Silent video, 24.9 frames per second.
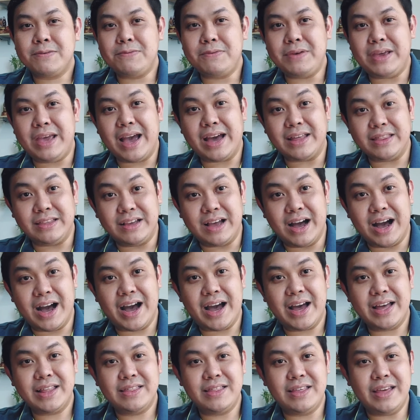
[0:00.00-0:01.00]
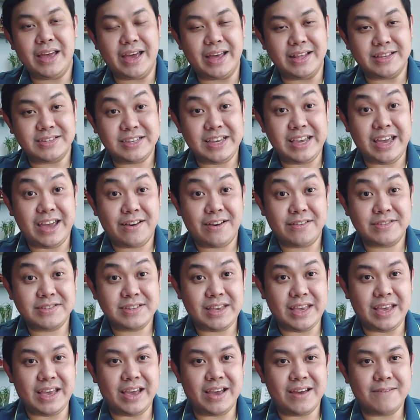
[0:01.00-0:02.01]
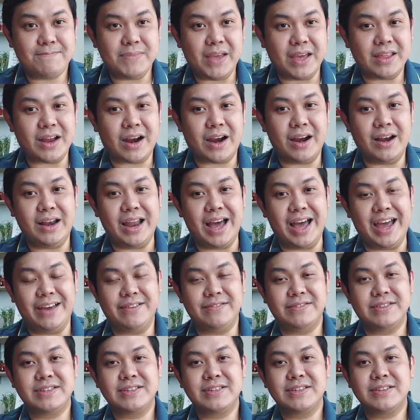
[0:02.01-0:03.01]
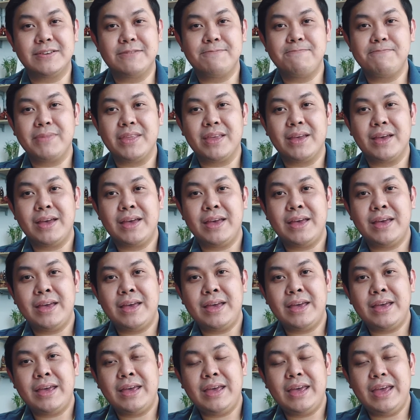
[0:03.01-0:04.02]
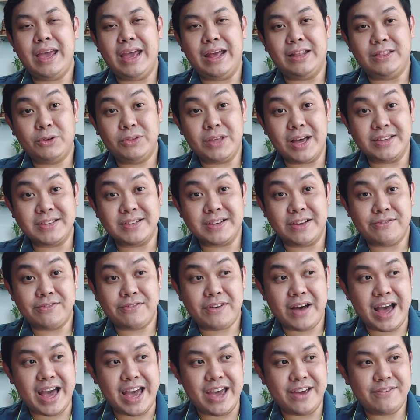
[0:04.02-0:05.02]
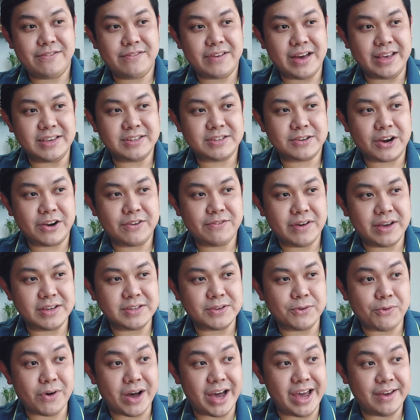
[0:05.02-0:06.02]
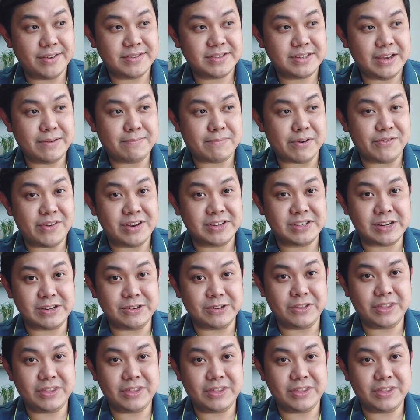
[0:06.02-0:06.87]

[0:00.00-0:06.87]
we had God and CFC in our lives. In 2005, I served as a YFC provincial